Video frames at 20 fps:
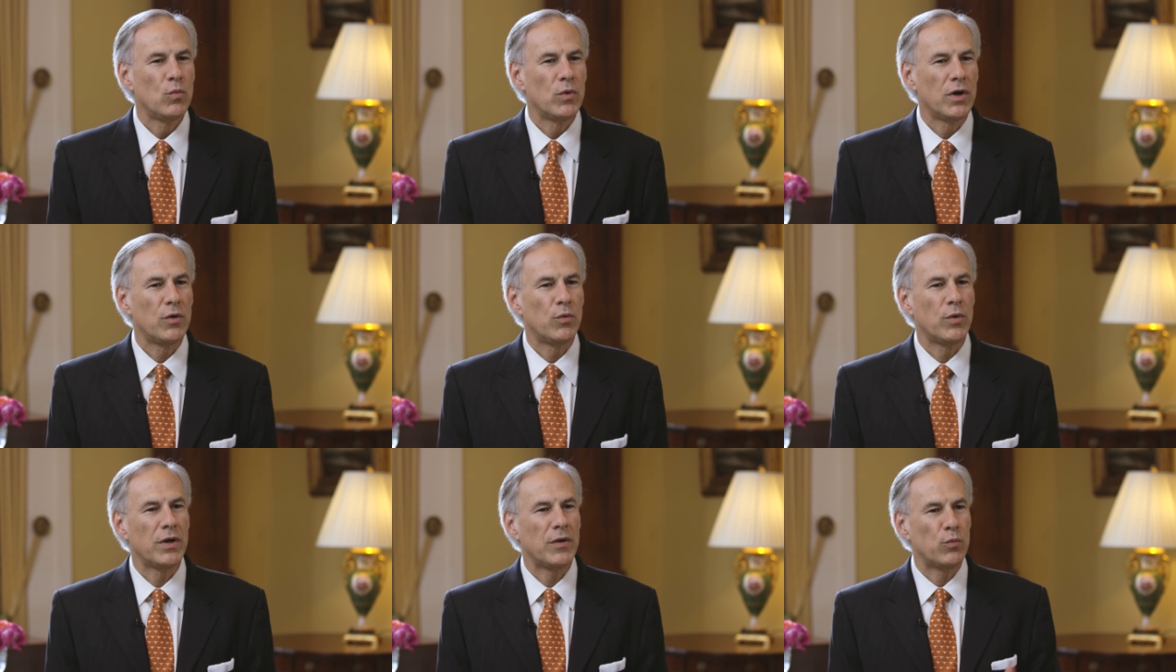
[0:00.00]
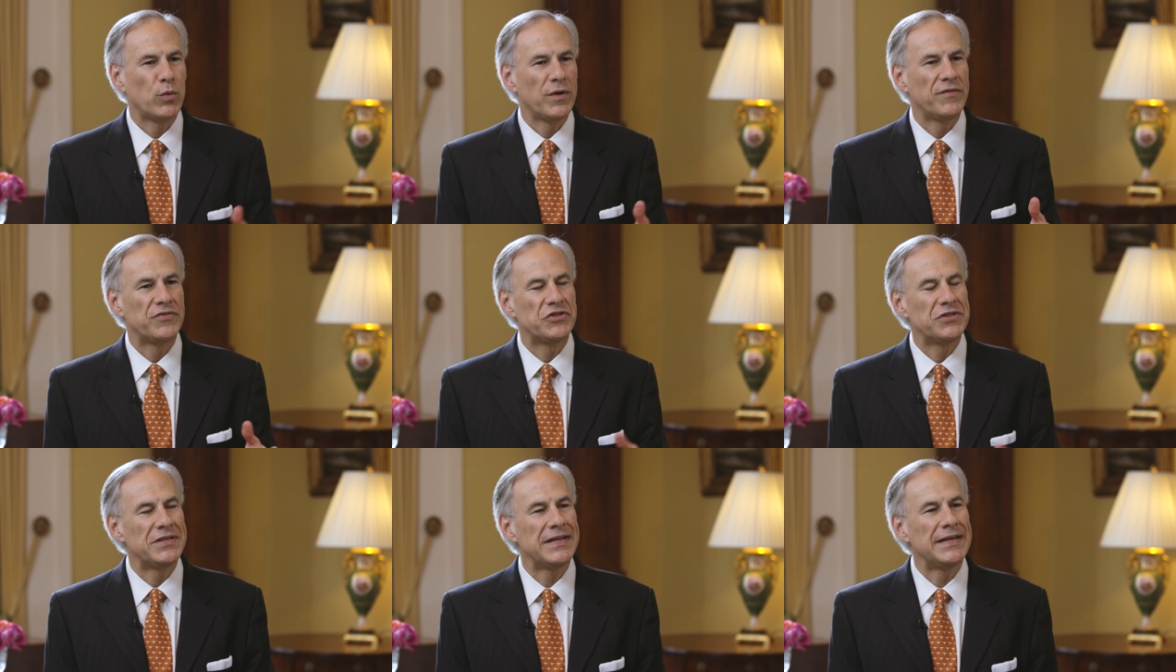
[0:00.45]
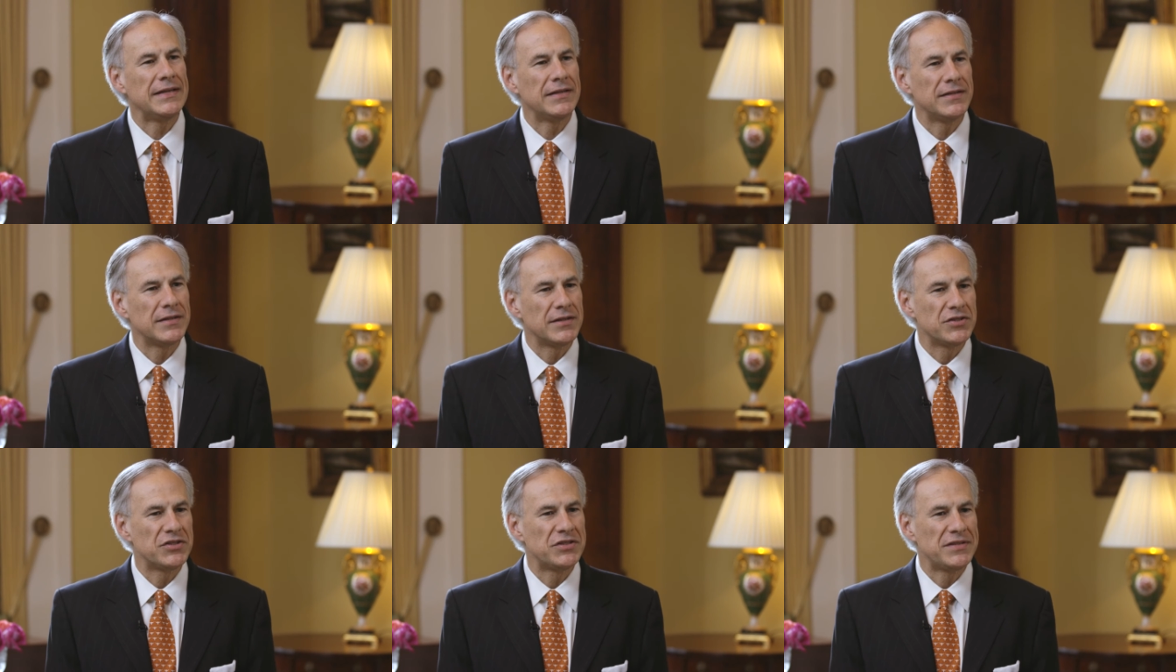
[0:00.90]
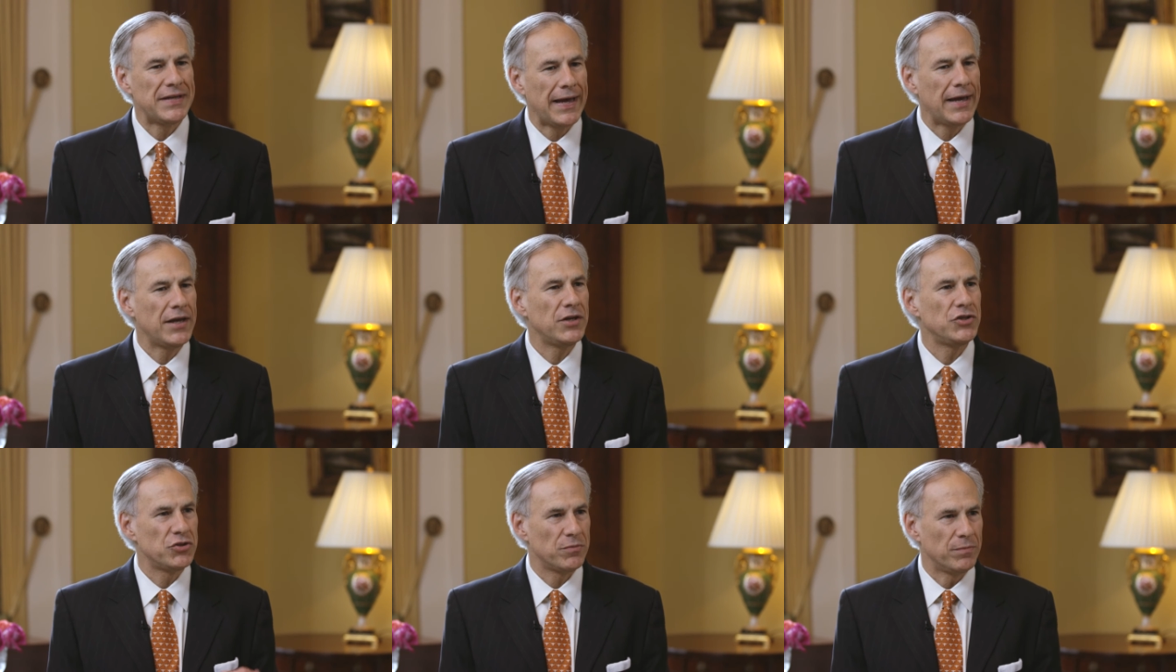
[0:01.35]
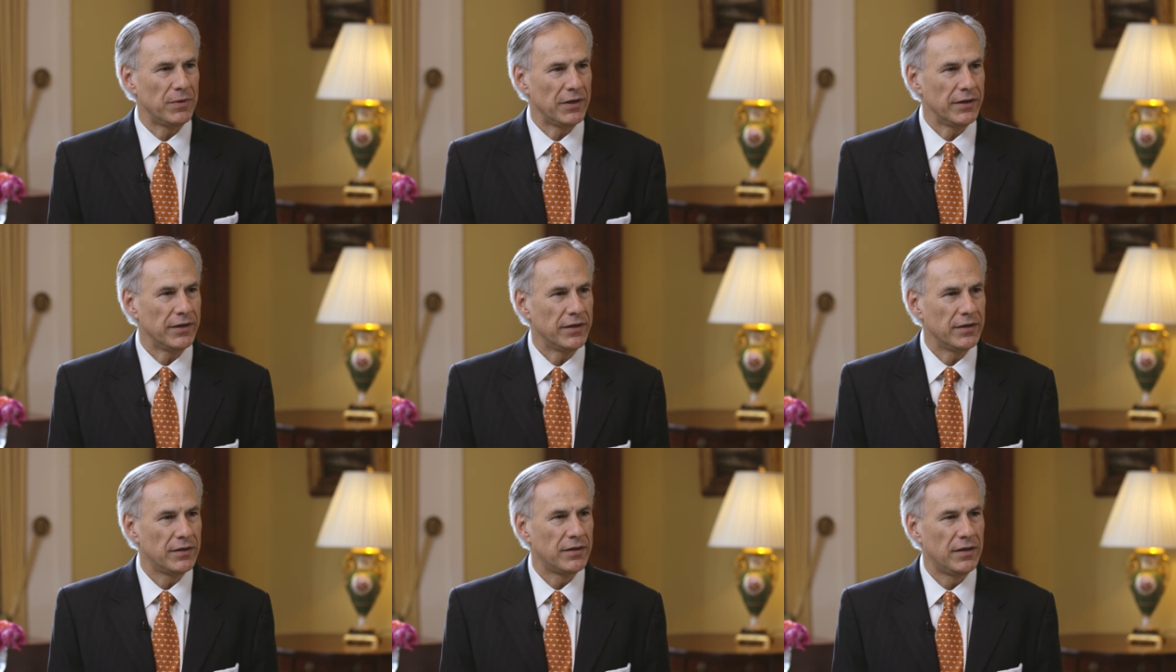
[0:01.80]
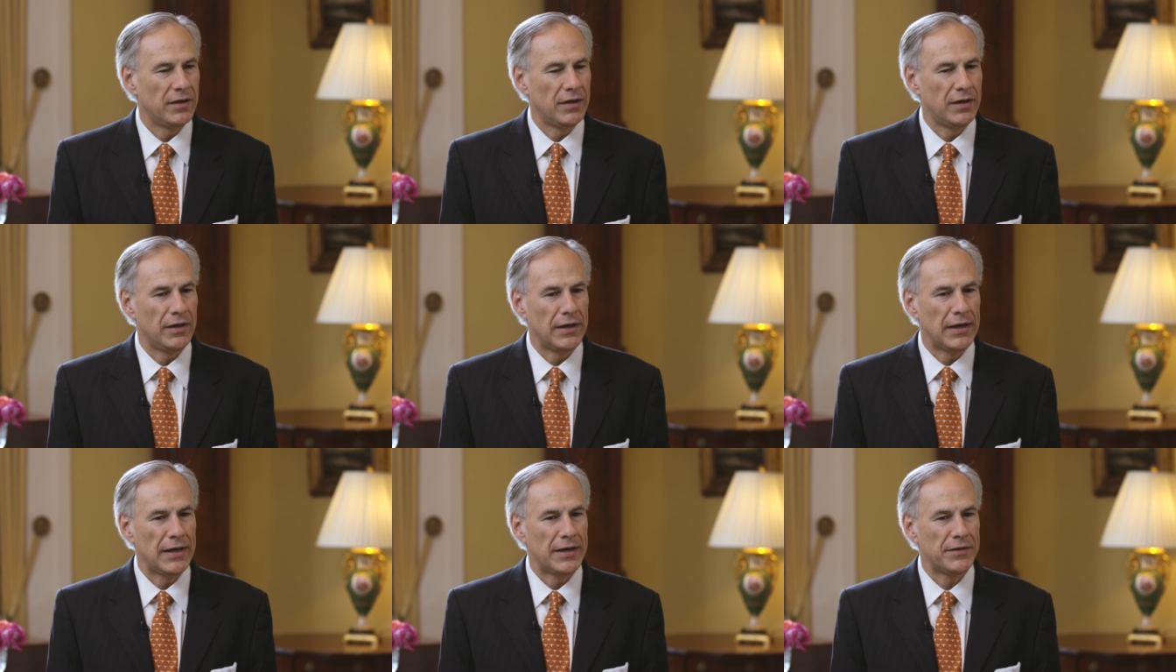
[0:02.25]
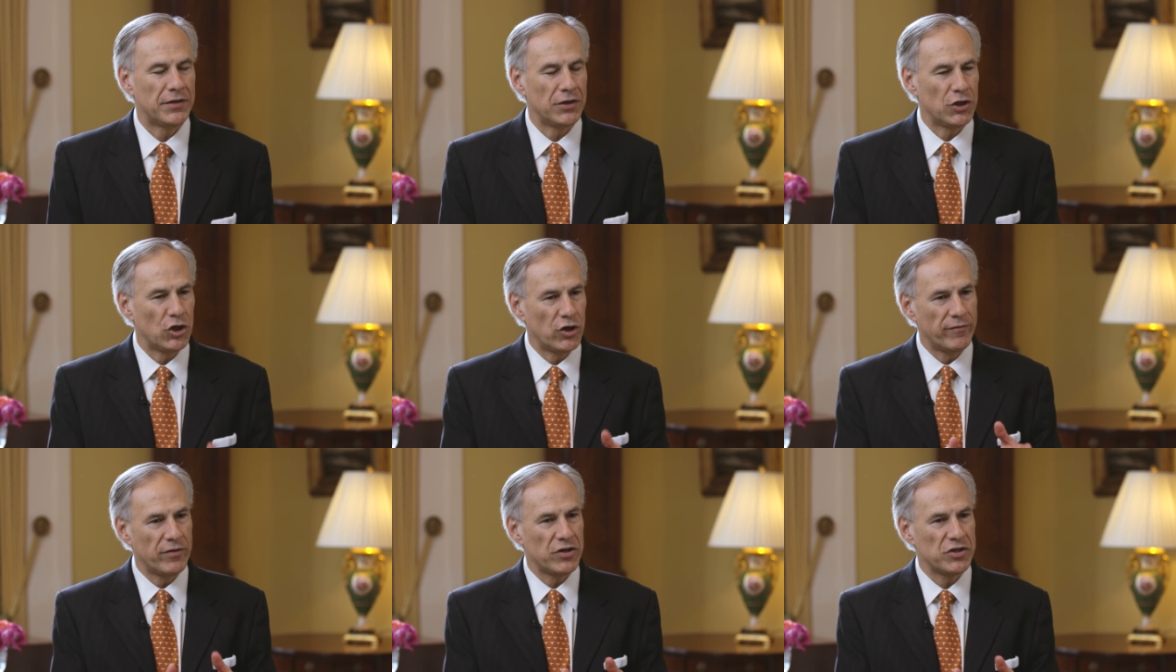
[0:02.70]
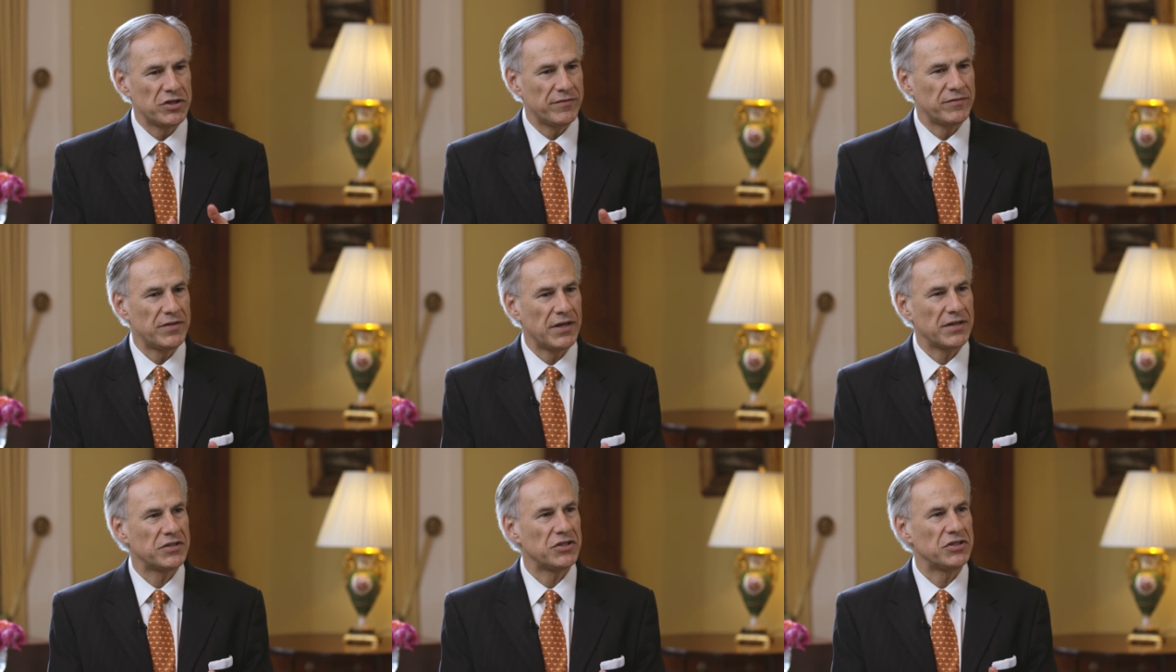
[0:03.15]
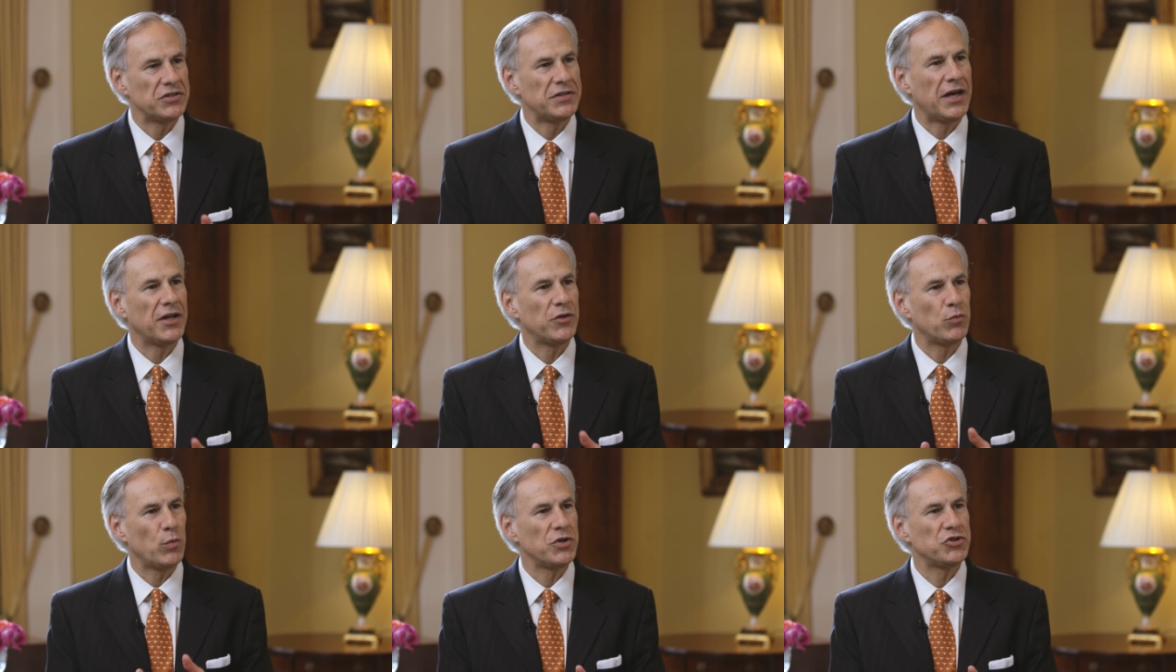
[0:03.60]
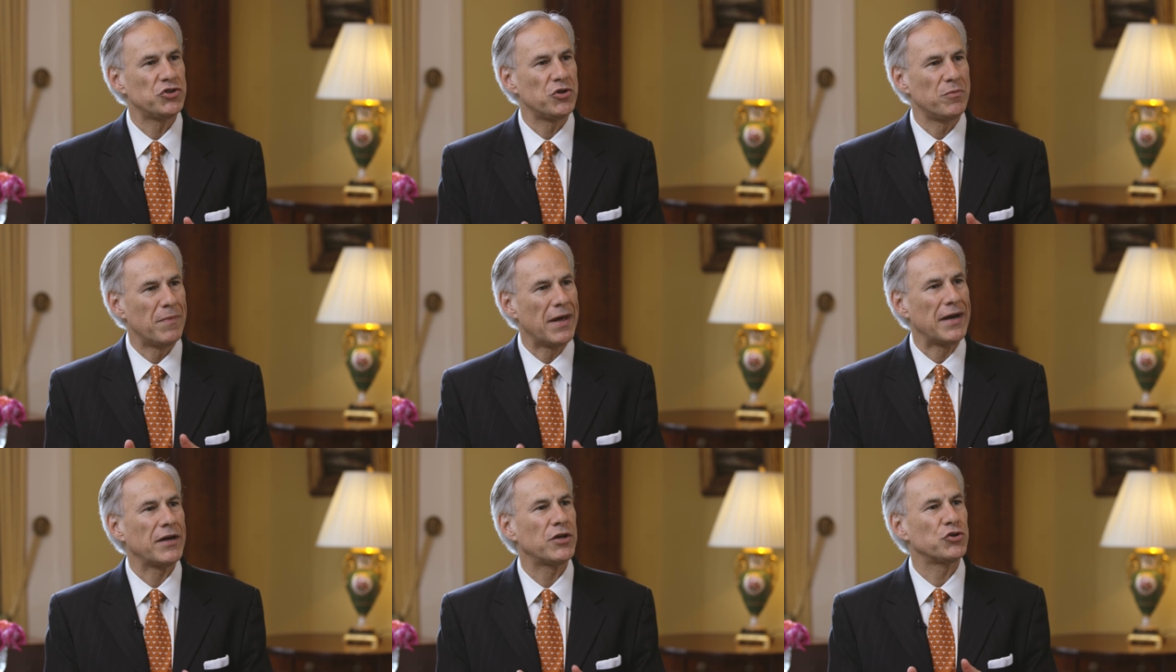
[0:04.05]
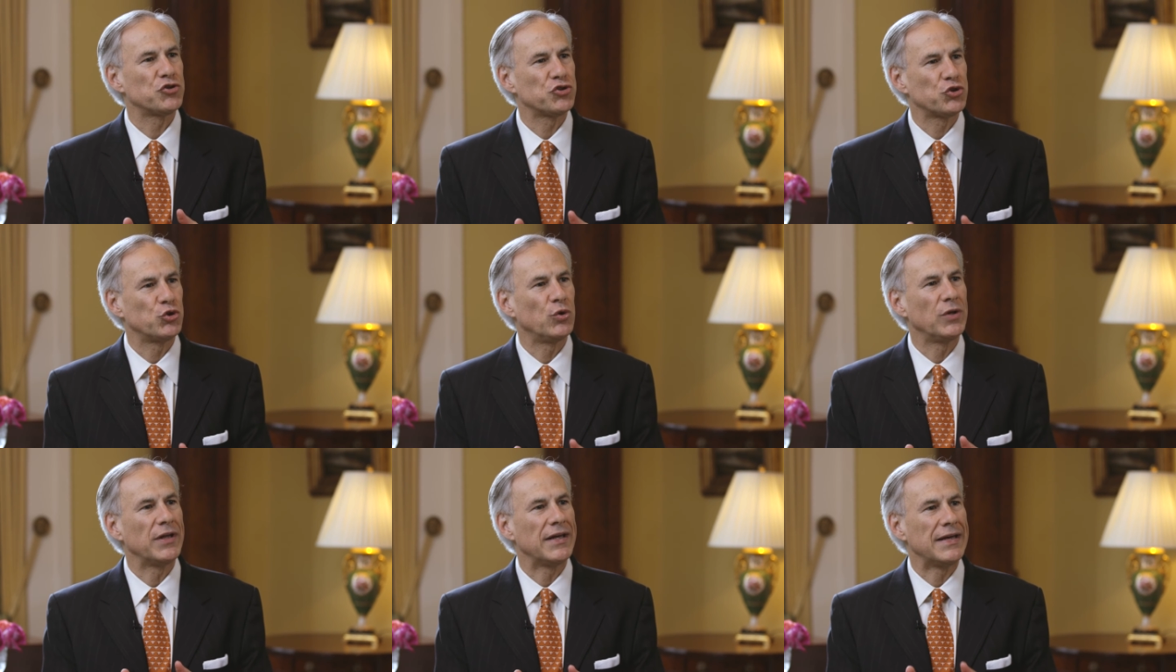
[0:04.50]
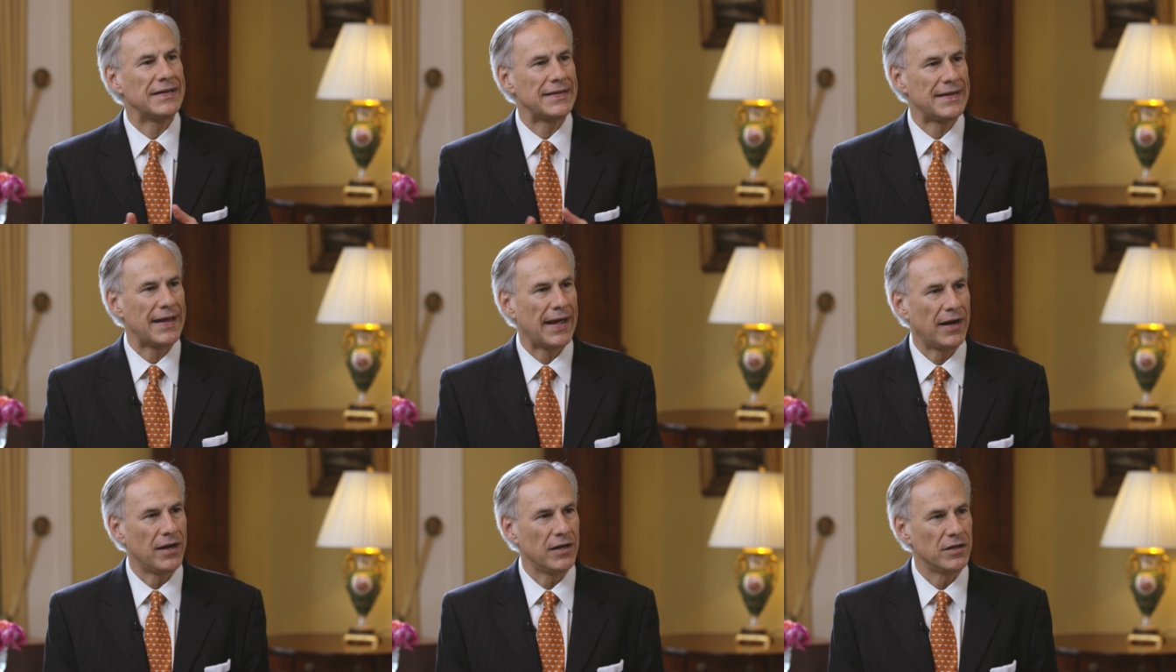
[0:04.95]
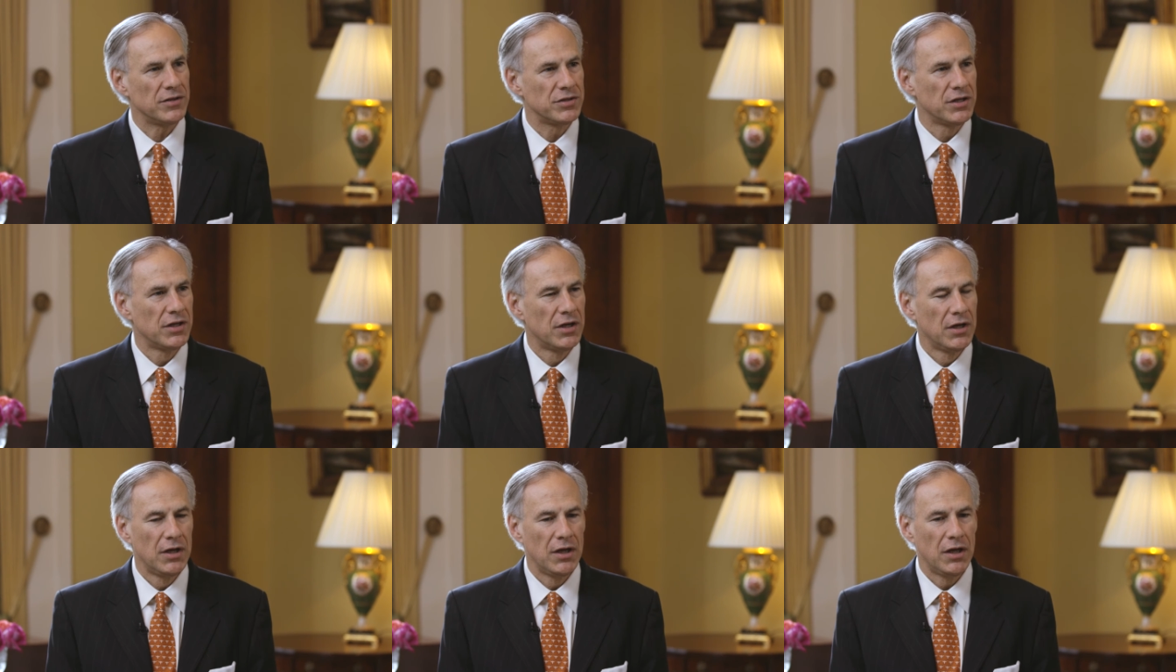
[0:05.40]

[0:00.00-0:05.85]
Well, we, we've seen this tangibly uh, at the University of Texas Southwestern Medical School in Dallas,